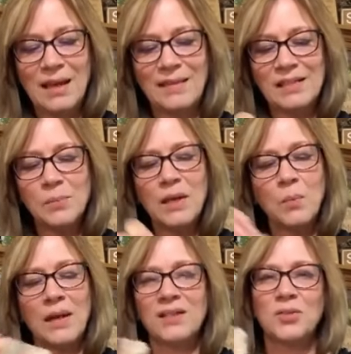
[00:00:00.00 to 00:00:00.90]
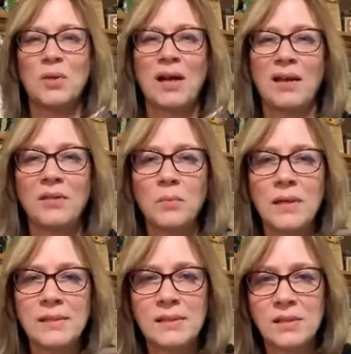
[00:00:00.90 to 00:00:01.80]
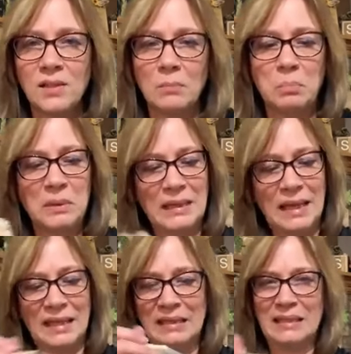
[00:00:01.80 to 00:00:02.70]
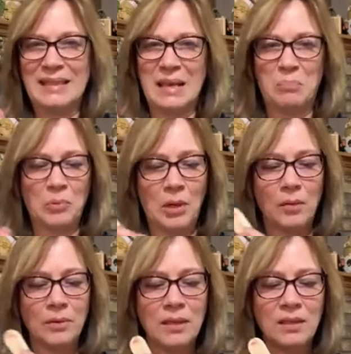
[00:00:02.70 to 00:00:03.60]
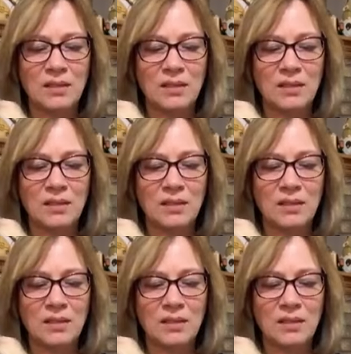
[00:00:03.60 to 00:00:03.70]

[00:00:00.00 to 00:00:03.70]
And that's why you want it dry. Otherwise, it's going to blend that brown in